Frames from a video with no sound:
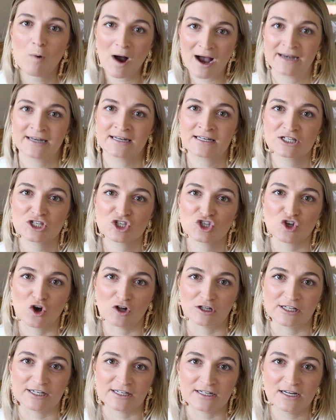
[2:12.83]
one
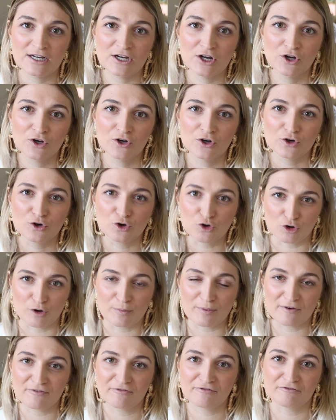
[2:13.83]
solid
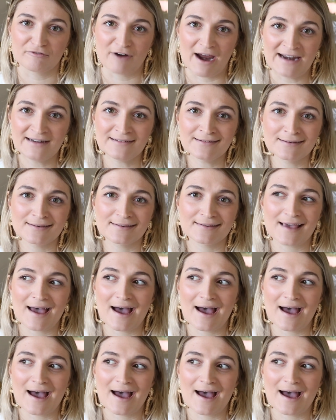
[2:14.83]
group of friends.